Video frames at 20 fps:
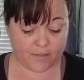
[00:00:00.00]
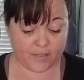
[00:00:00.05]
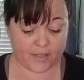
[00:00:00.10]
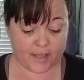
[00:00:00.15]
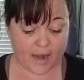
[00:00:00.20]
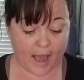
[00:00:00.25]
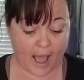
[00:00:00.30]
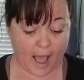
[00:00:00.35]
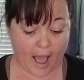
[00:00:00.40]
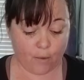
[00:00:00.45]
and
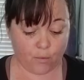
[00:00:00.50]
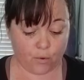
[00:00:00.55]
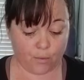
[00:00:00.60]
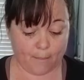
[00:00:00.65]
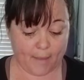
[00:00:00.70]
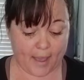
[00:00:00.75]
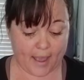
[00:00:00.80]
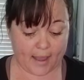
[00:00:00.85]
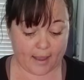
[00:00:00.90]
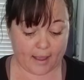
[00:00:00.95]
then I will
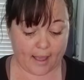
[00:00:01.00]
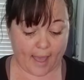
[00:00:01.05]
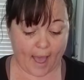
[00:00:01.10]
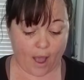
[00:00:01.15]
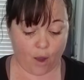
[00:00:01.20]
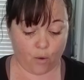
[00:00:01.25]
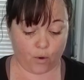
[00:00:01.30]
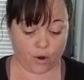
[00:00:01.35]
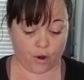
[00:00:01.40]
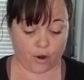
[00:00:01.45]
make
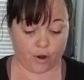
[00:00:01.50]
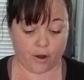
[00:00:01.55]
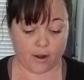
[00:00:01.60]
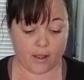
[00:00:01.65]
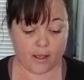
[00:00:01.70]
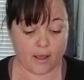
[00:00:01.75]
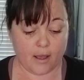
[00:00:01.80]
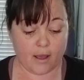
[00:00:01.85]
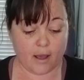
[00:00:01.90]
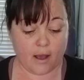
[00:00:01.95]
our
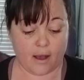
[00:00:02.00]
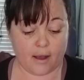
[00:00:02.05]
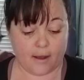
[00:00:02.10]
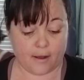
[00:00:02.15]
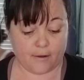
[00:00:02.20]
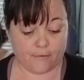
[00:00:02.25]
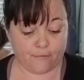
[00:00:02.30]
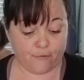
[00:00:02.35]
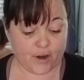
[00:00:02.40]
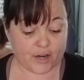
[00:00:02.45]

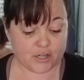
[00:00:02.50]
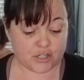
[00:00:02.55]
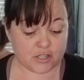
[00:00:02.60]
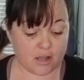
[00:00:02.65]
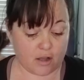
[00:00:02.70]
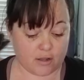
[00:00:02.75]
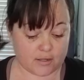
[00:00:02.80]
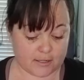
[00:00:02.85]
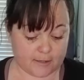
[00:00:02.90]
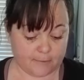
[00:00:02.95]
Fresh
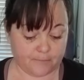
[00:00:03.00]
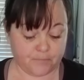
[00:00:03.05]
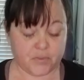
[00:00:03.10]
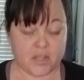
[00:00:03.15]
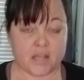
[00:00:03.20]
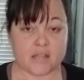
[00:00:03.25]
Salsa.